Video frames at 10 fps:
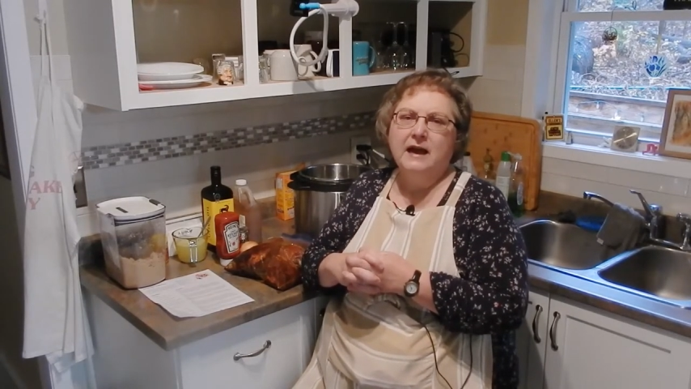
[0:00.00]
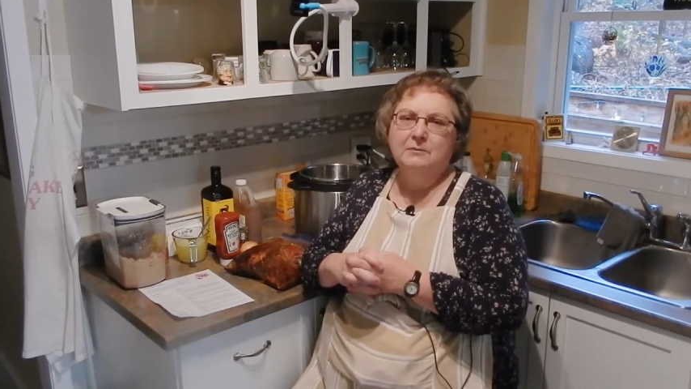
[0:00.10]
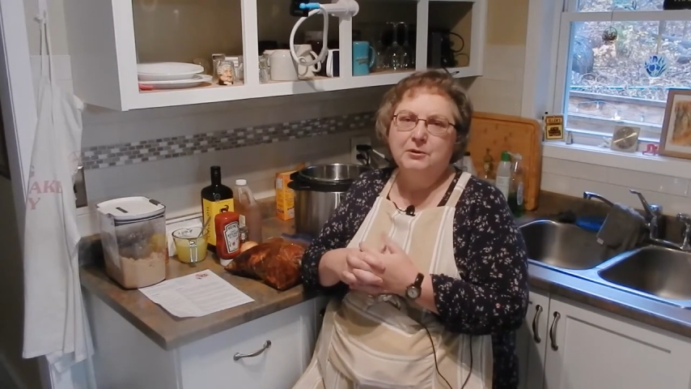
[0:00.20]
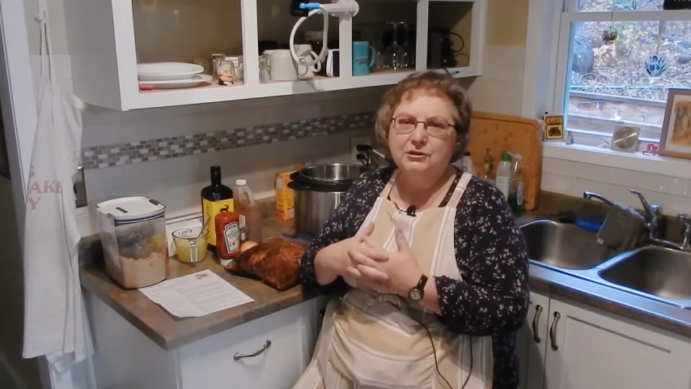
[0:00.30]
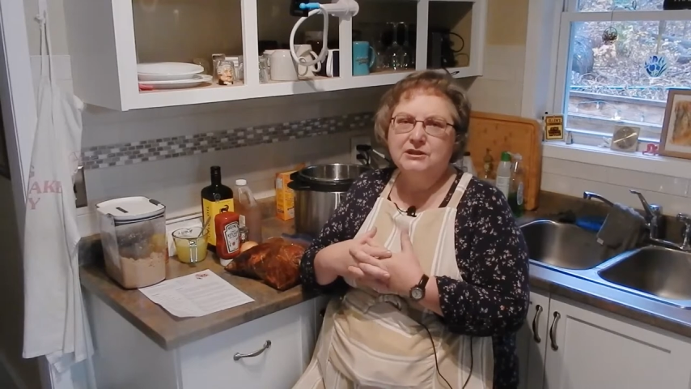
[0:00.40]

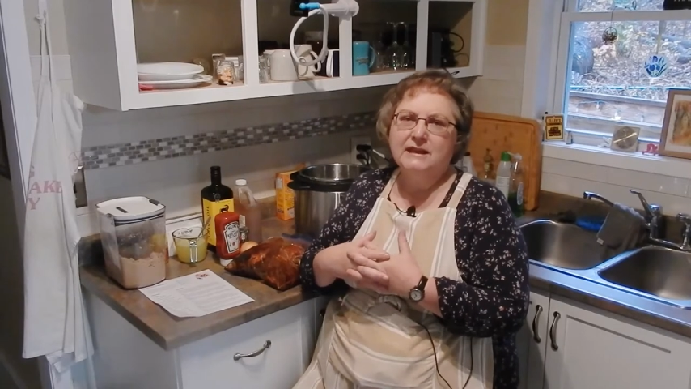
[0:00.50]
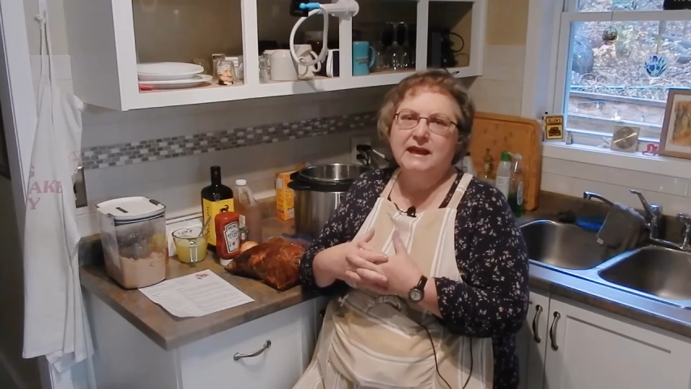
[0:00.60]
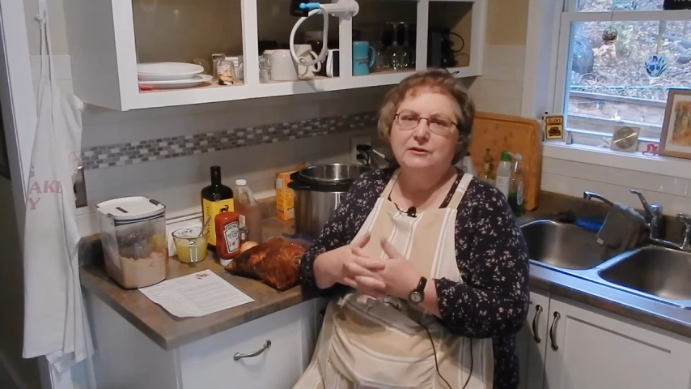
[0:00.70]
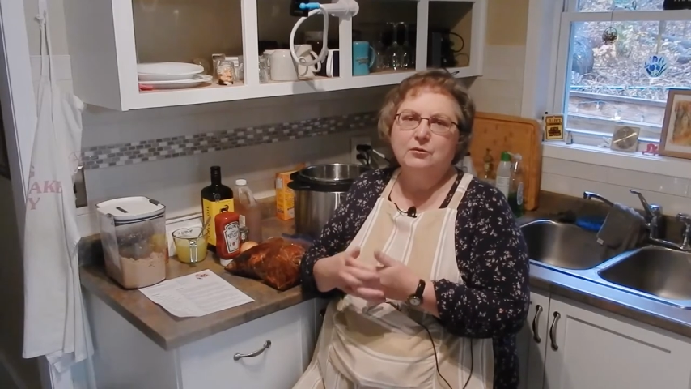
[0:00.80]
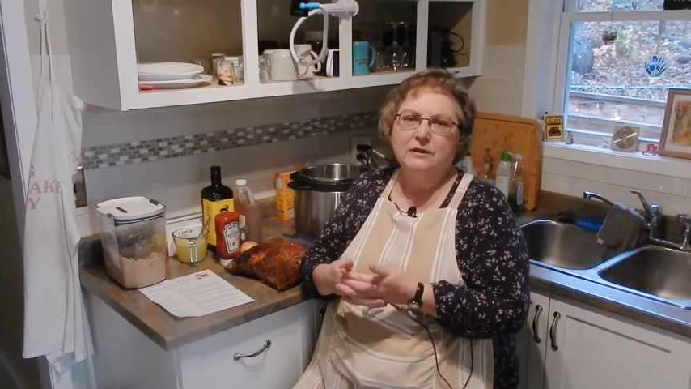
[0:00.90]
Personally,
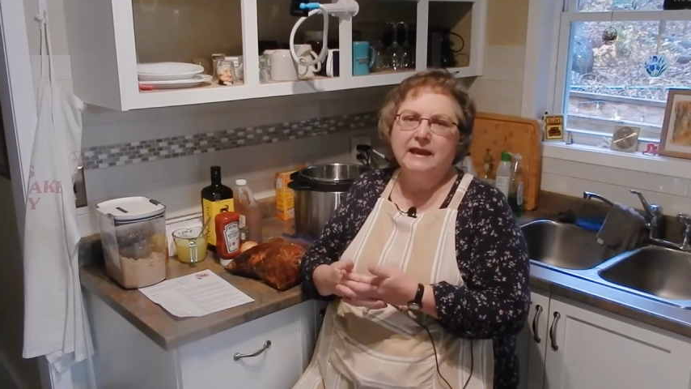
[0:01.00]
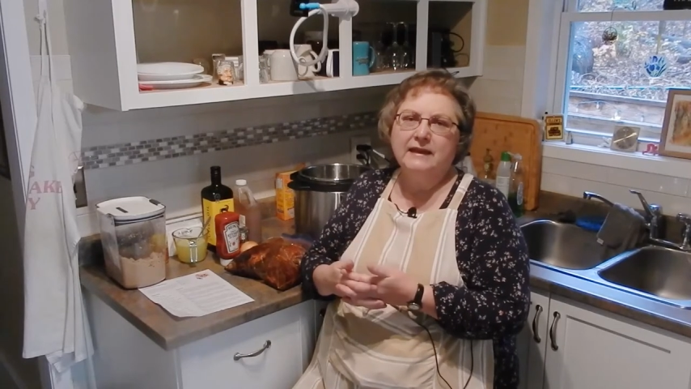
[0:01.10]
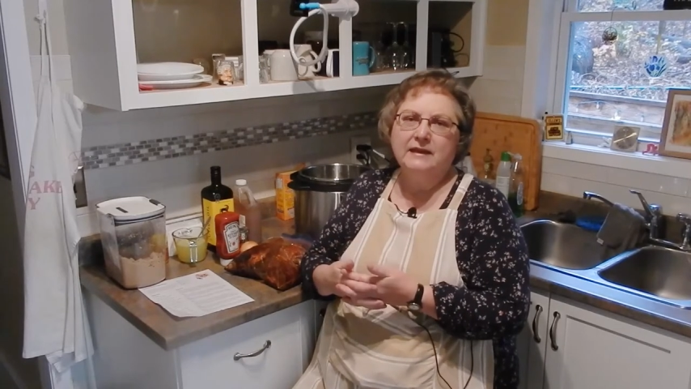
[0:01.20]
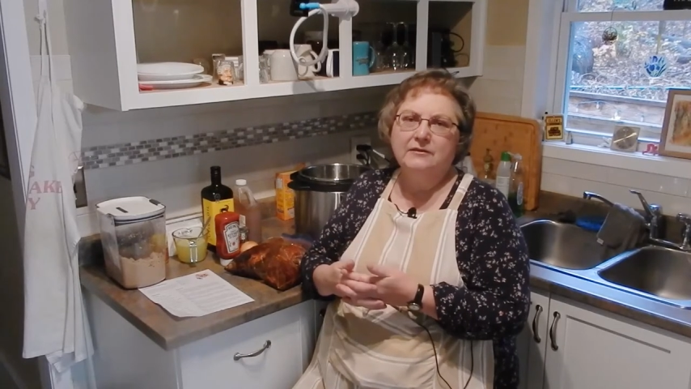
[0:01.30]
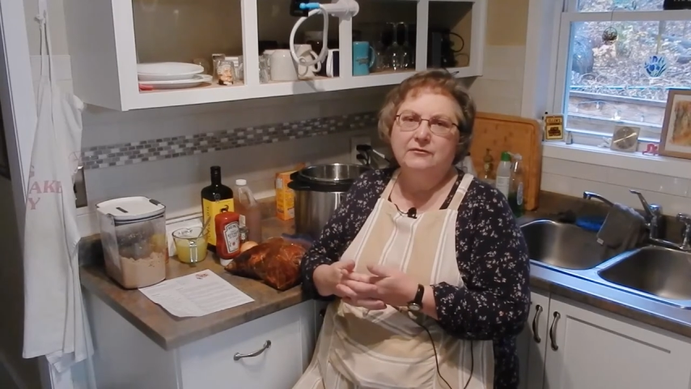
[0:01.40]
I don't
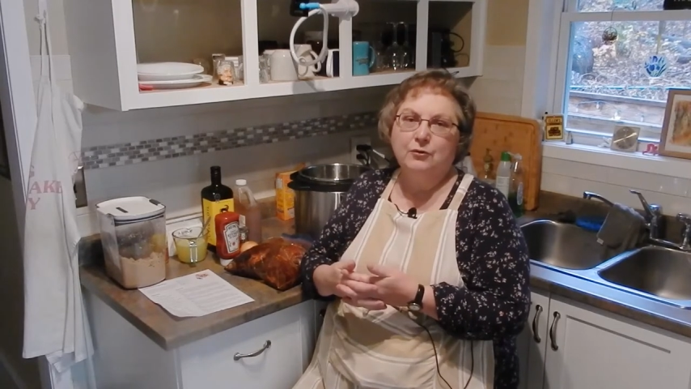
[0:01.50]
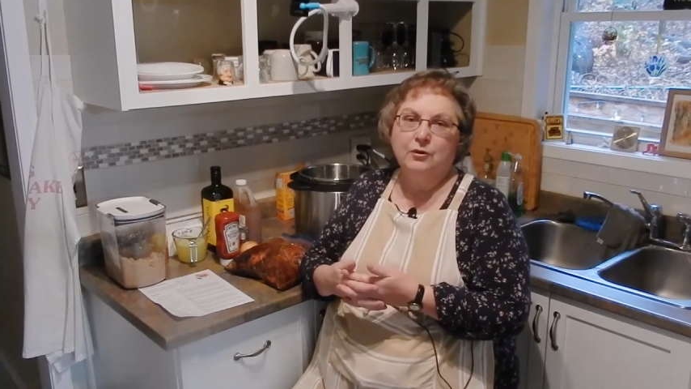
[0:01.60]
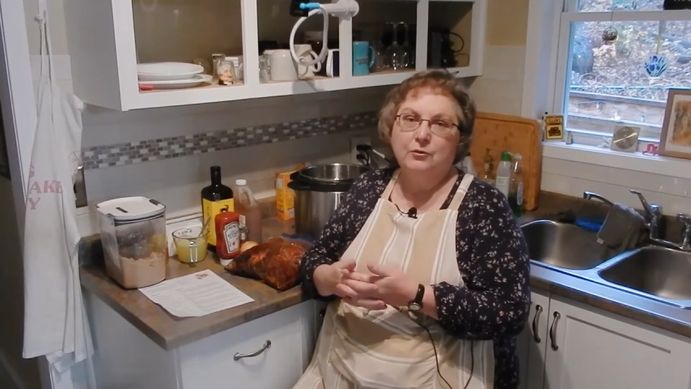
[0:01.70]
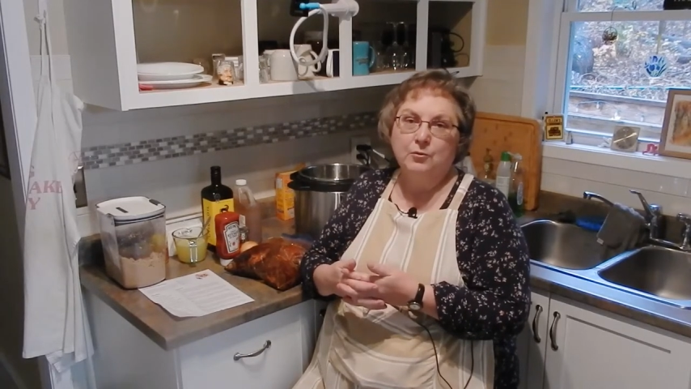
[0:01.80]
like it for a